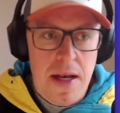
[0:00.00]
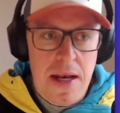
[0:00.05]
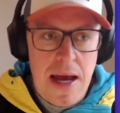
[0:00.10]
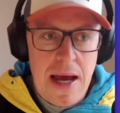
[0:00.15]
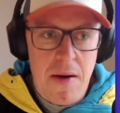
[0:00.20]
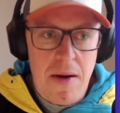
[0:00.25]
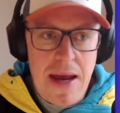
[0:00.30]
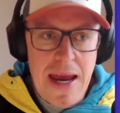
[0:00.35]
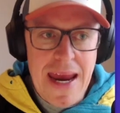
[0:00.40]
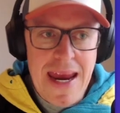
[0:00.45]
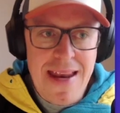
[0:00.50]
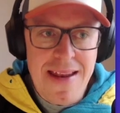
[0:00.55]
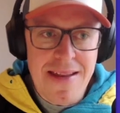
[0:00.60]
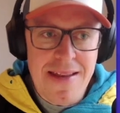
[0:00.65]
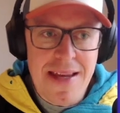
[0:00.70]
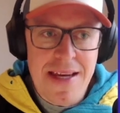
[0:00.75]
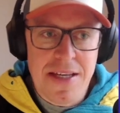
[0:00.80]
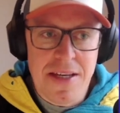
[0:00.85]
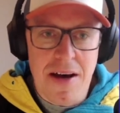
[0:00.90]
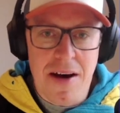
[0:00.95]
Now,
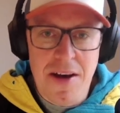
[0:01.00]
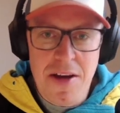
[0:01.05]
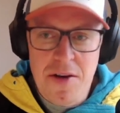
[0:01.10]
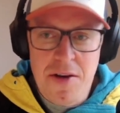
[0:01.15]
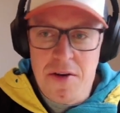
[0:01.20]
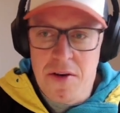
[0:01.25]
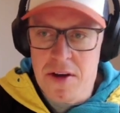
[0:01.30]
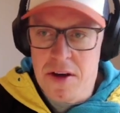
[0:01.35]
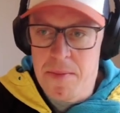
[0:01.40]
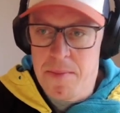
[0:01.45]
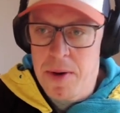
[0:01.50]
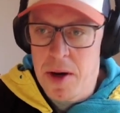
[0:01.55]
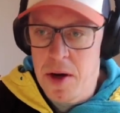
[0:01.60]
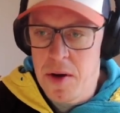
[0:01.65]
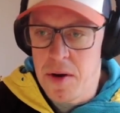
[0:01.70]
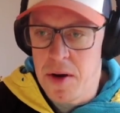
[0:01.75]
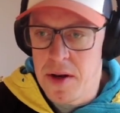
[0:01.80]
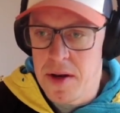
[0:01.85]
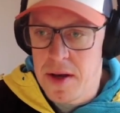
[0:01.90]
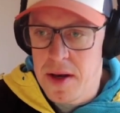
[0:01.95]
in this icon
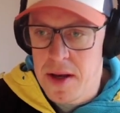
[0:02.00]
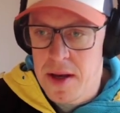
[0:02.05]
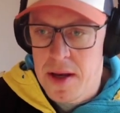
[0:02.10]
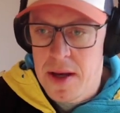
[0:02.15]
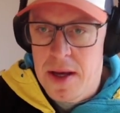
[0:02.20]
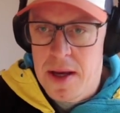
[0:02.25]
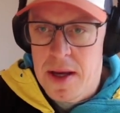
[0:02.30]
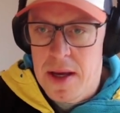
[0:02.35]
component